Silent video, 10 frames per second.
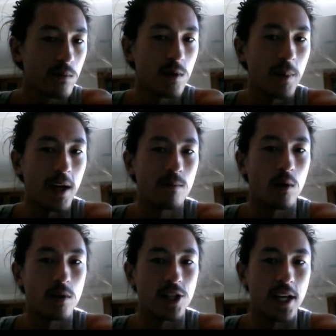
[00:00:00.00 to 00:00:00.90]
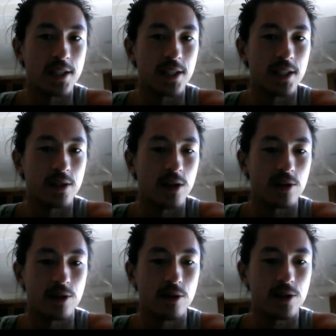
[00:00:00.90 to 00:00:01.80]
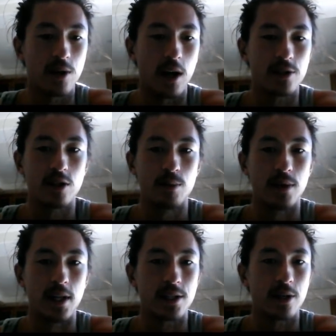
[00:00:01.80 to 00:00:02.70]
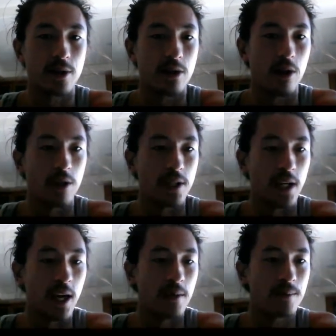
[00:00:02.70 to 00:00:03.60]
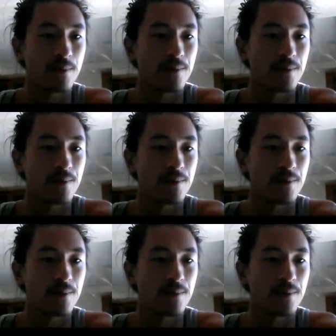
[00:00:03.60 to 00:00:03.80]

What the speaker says: We may have more chances. It's also not super necessary card to get,